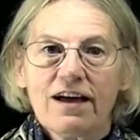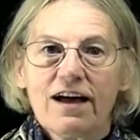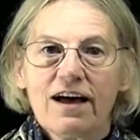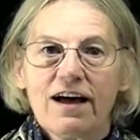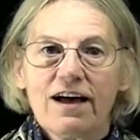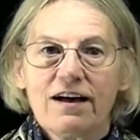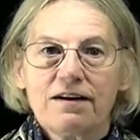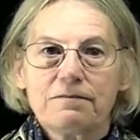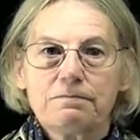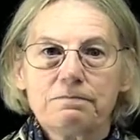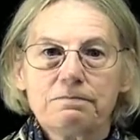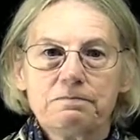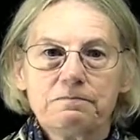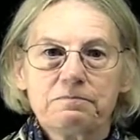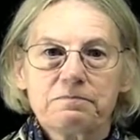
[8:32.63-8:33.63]

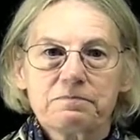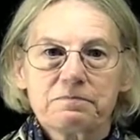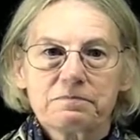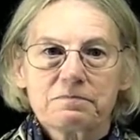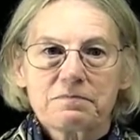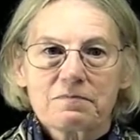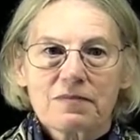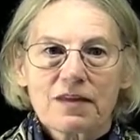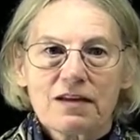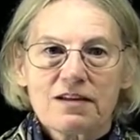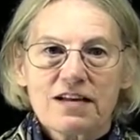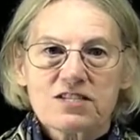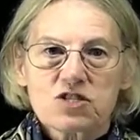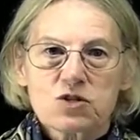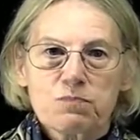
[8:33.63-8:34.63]
but
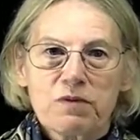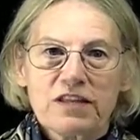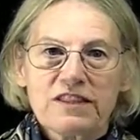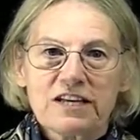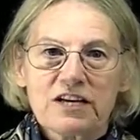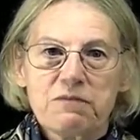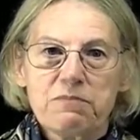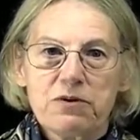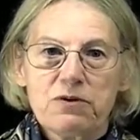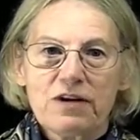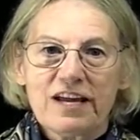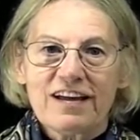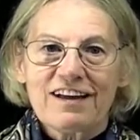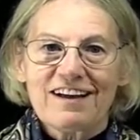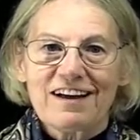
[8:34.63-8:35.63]
the
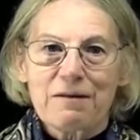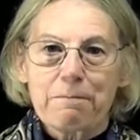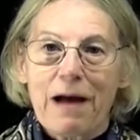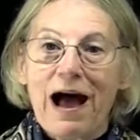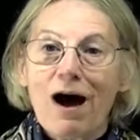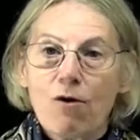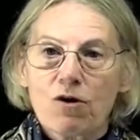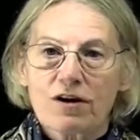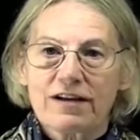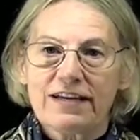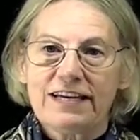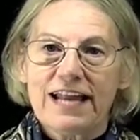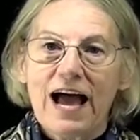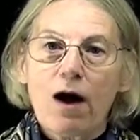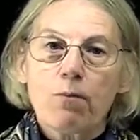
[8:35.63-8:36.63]
computing power
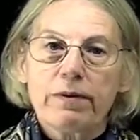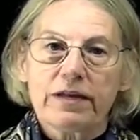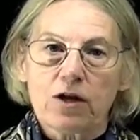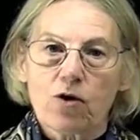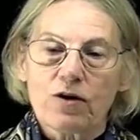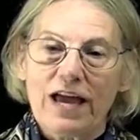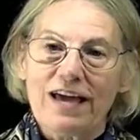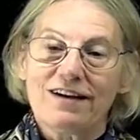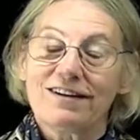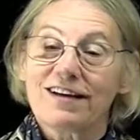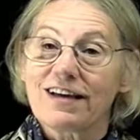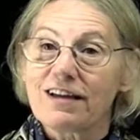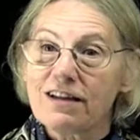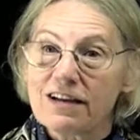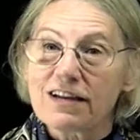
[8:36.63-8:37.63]
can now be located
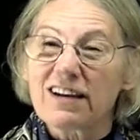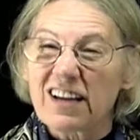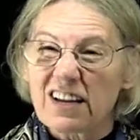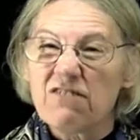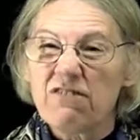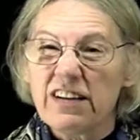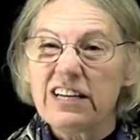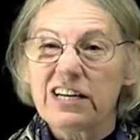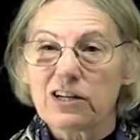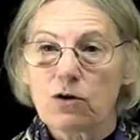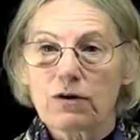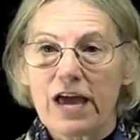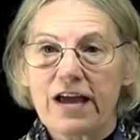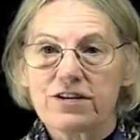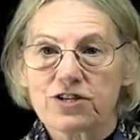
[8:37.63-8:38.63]
at a convenient
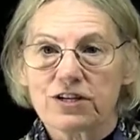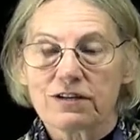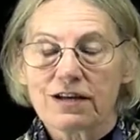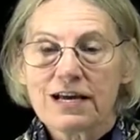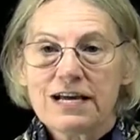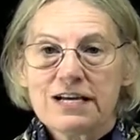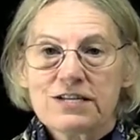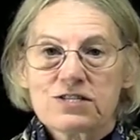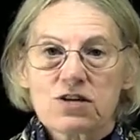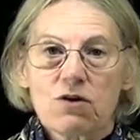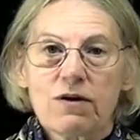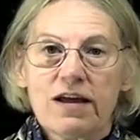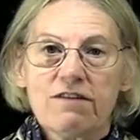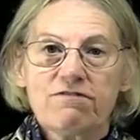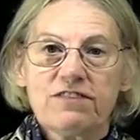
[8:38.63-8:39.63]
location.
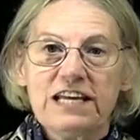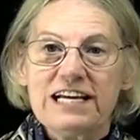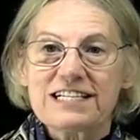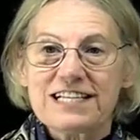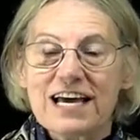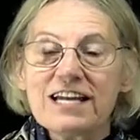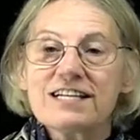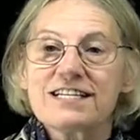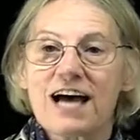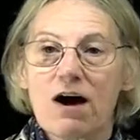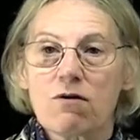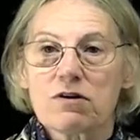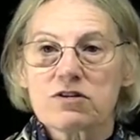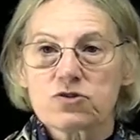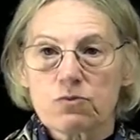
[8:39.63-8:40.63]
So if the antenna
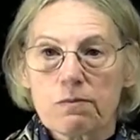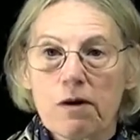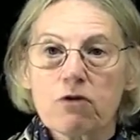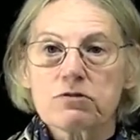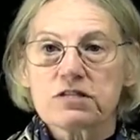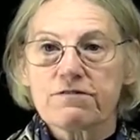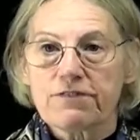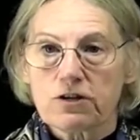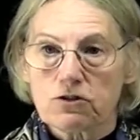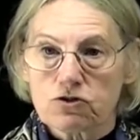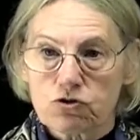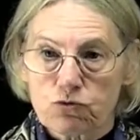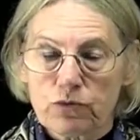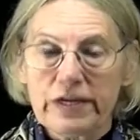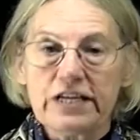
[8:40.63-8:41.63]
tower is remote, difficult
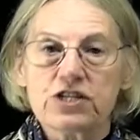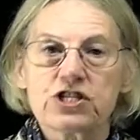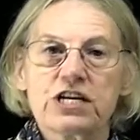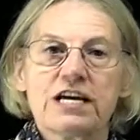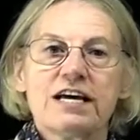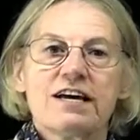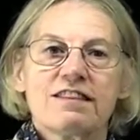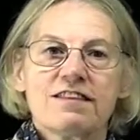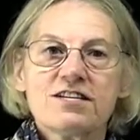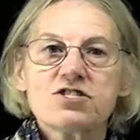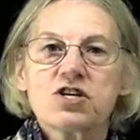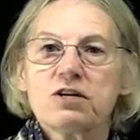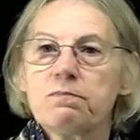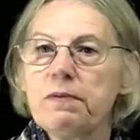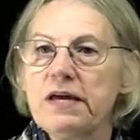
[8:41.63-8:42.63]
to reach, this
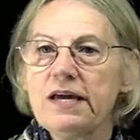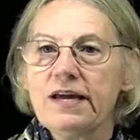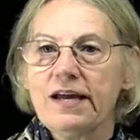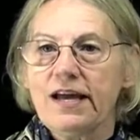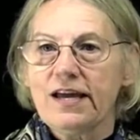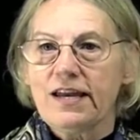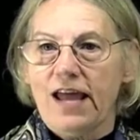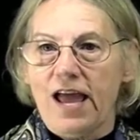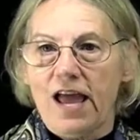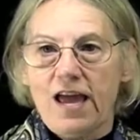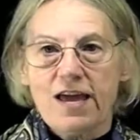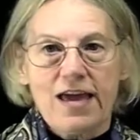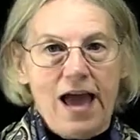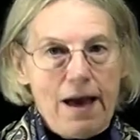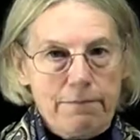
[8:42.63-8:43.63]
could be in a
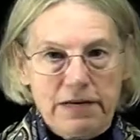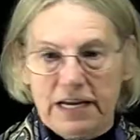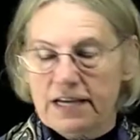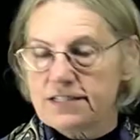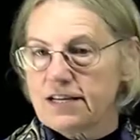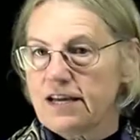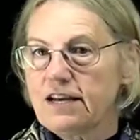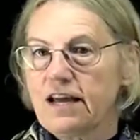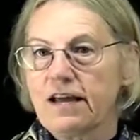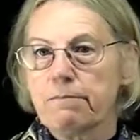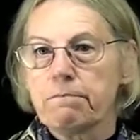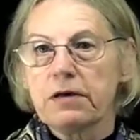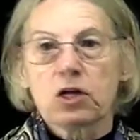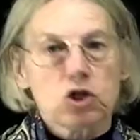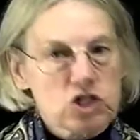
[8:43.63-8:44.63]
cabinet, in a
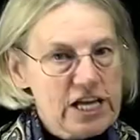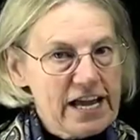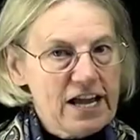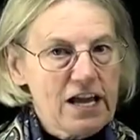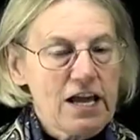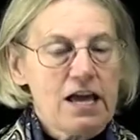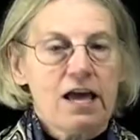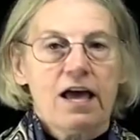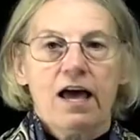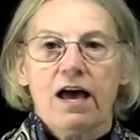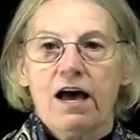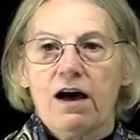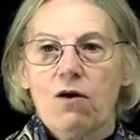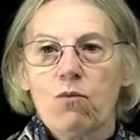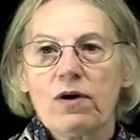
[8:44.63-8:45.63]
building,
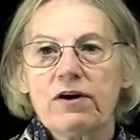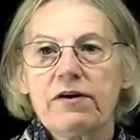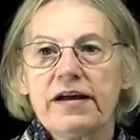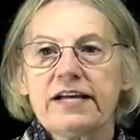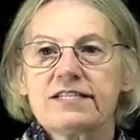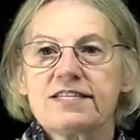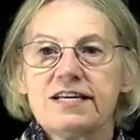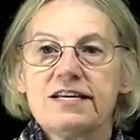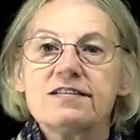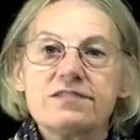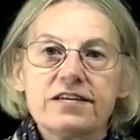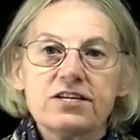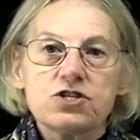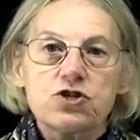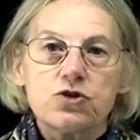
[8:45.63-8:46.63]
where it's
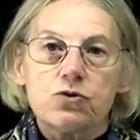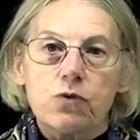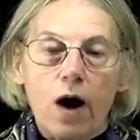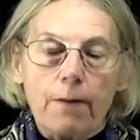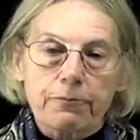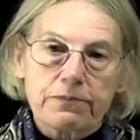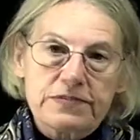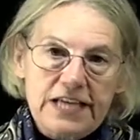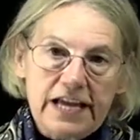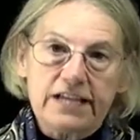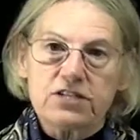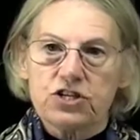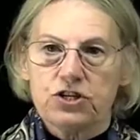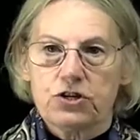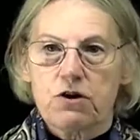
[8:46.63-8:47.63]
easy to
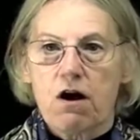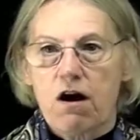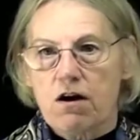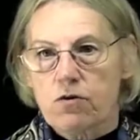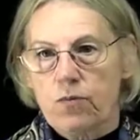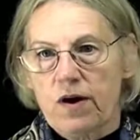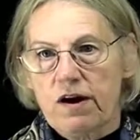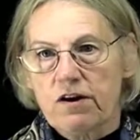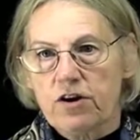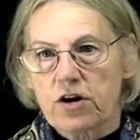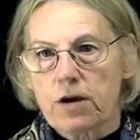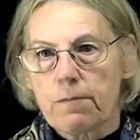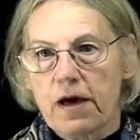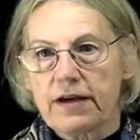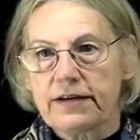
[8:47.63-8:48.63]
update your hardware, your
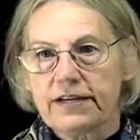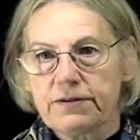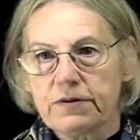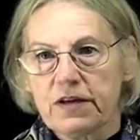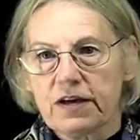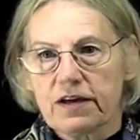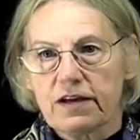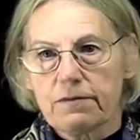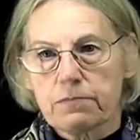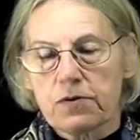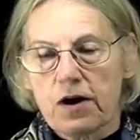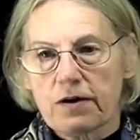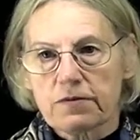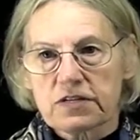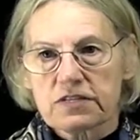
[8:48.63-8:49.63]
commodity
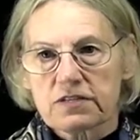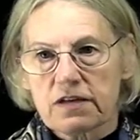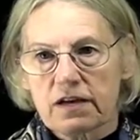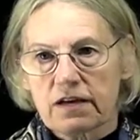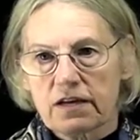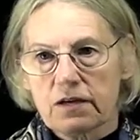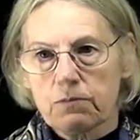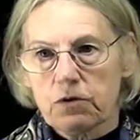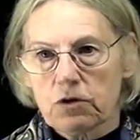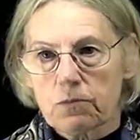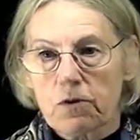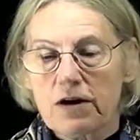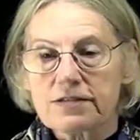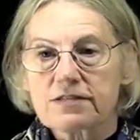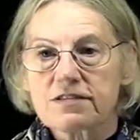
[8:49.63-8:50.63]
computer
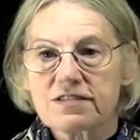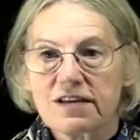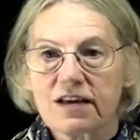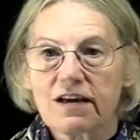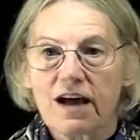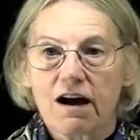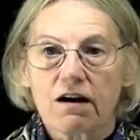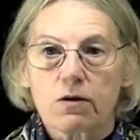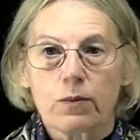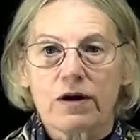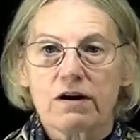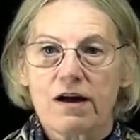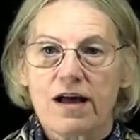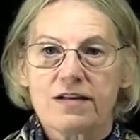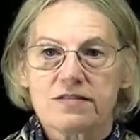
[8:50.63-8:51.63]
processing
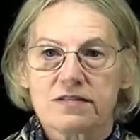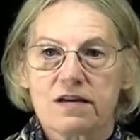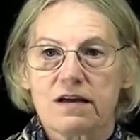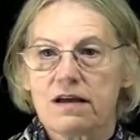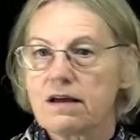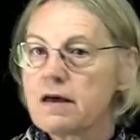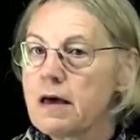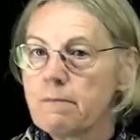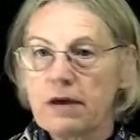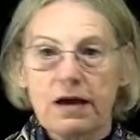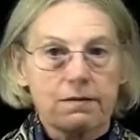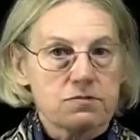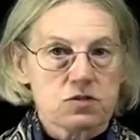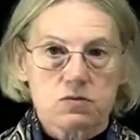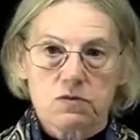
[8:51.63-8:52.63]
hardware as it
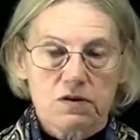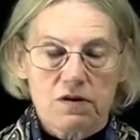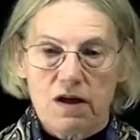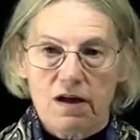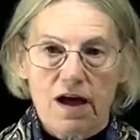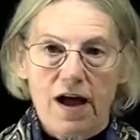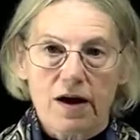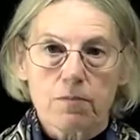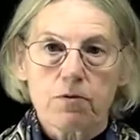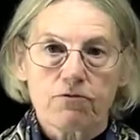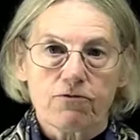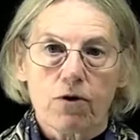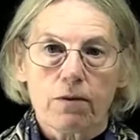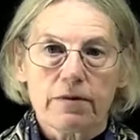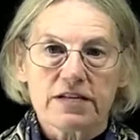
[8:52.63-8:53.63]
becomes higher
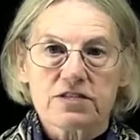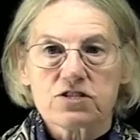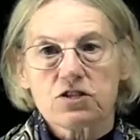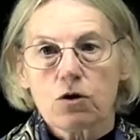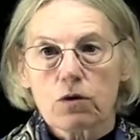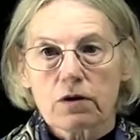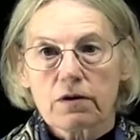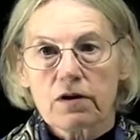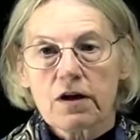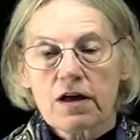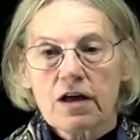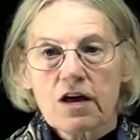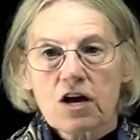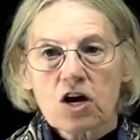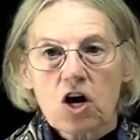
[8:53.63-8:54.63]
performance, lower
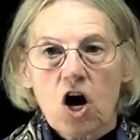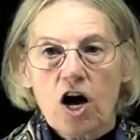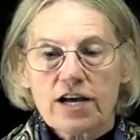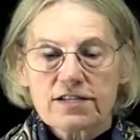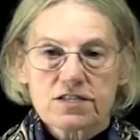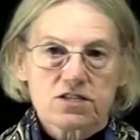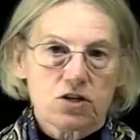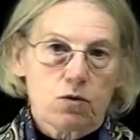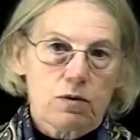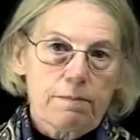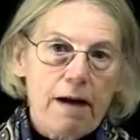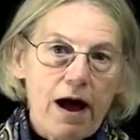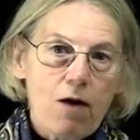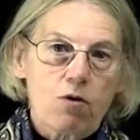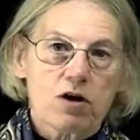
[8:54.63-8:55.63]
cost, lower
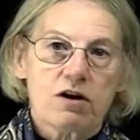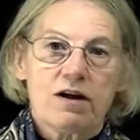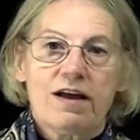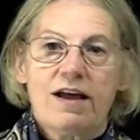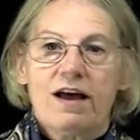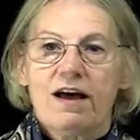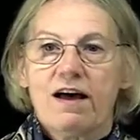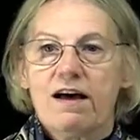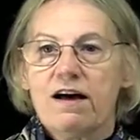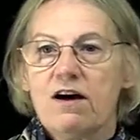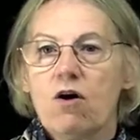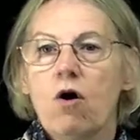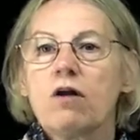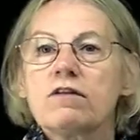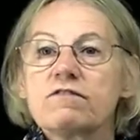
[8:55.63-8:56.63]
power.
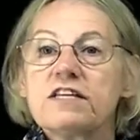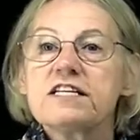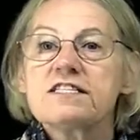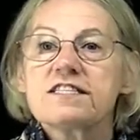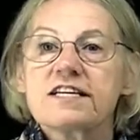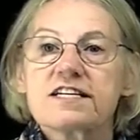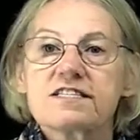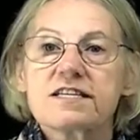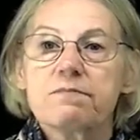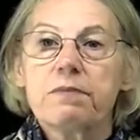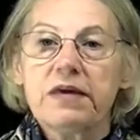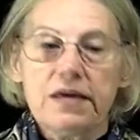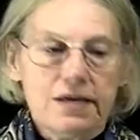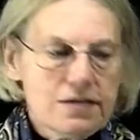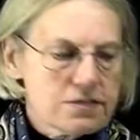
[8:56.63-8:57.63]
All of these things can
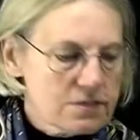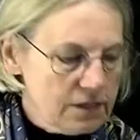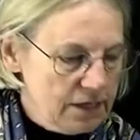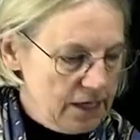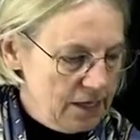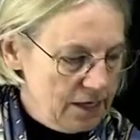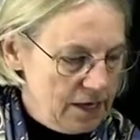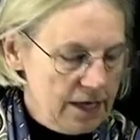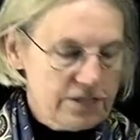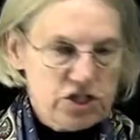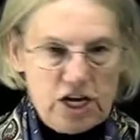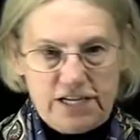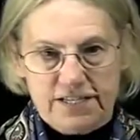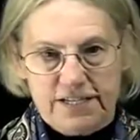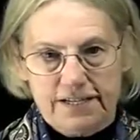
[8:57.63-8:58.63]
be easily
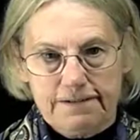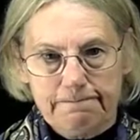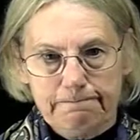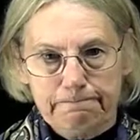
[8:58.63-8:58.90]
adjusted.